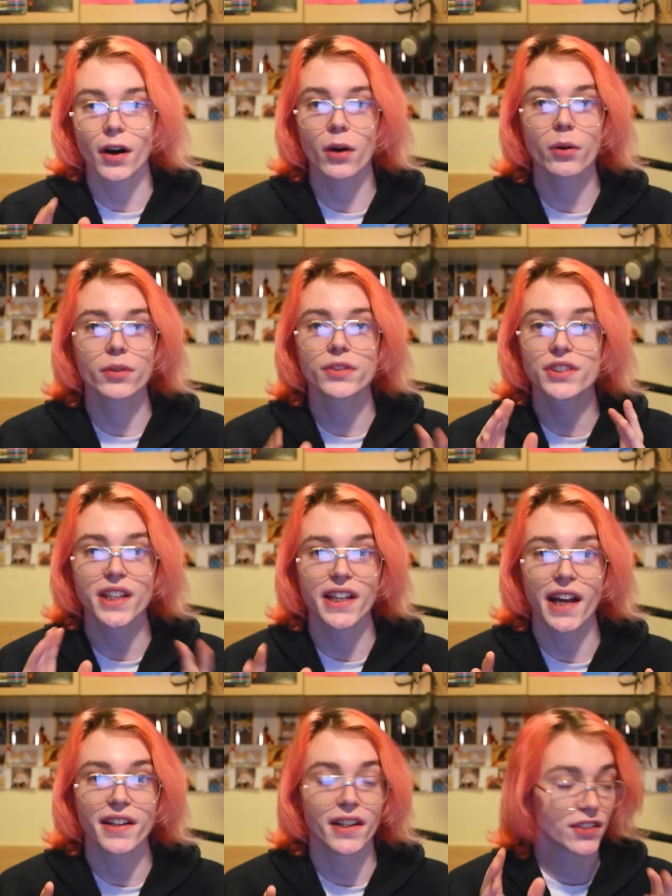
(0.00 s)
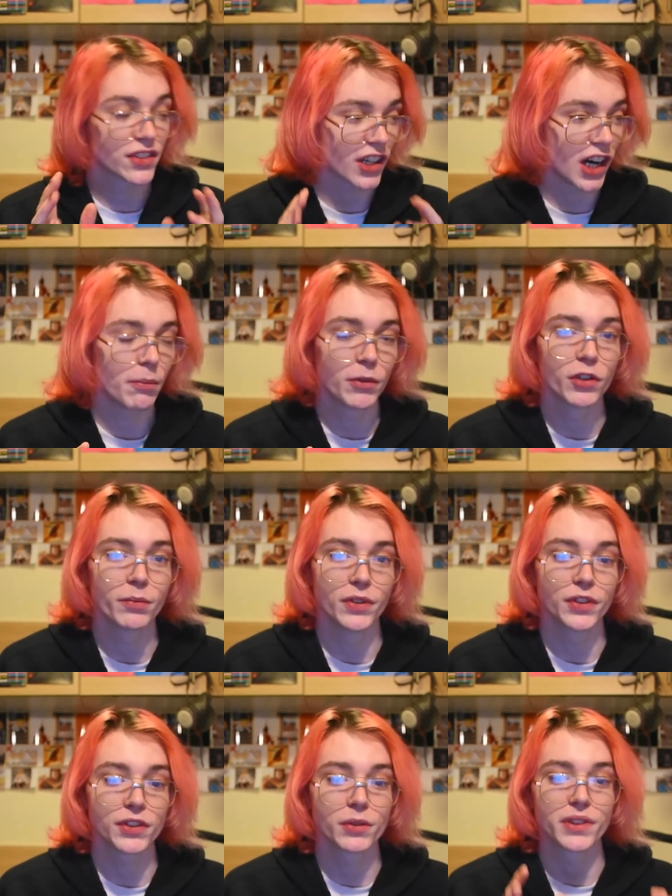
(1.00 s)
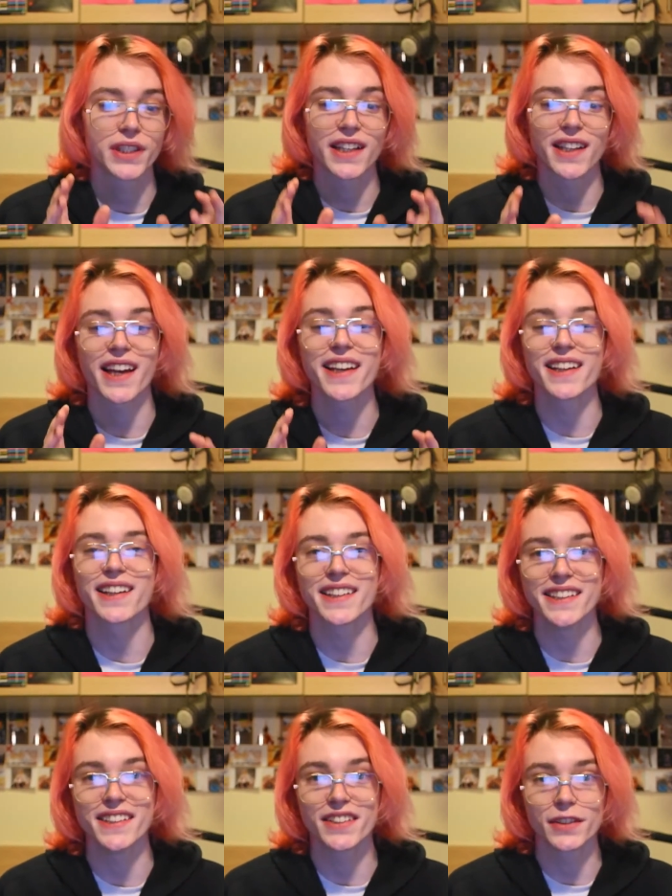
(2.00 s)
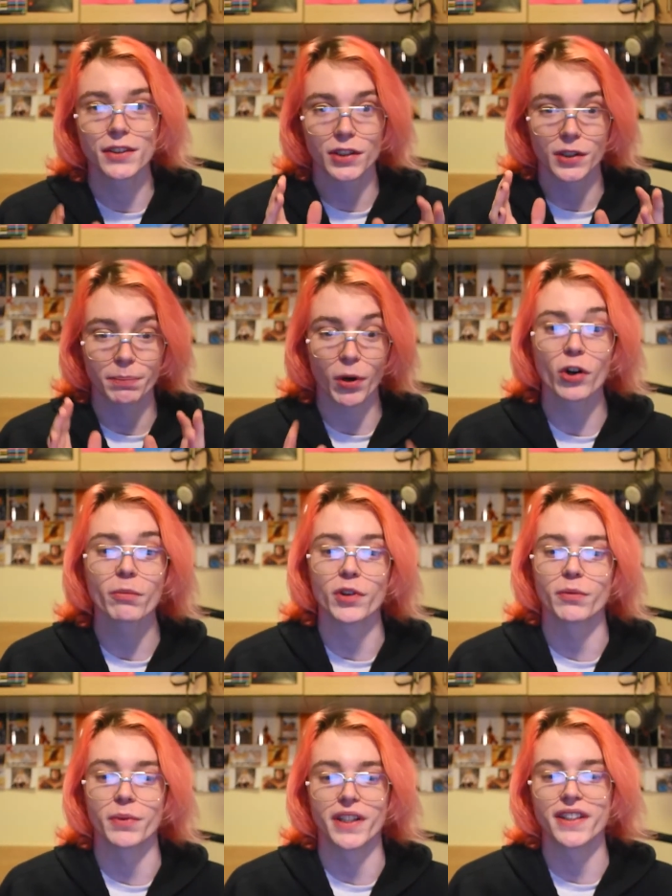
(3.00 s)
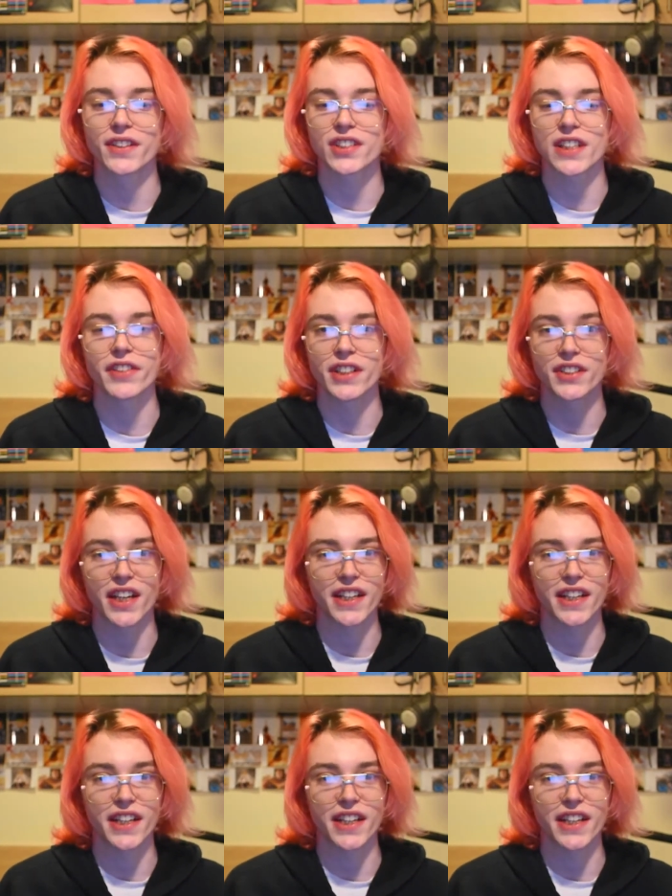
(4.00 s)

whole skinhead and ska movements would then later lead to the punk movement in the 70s,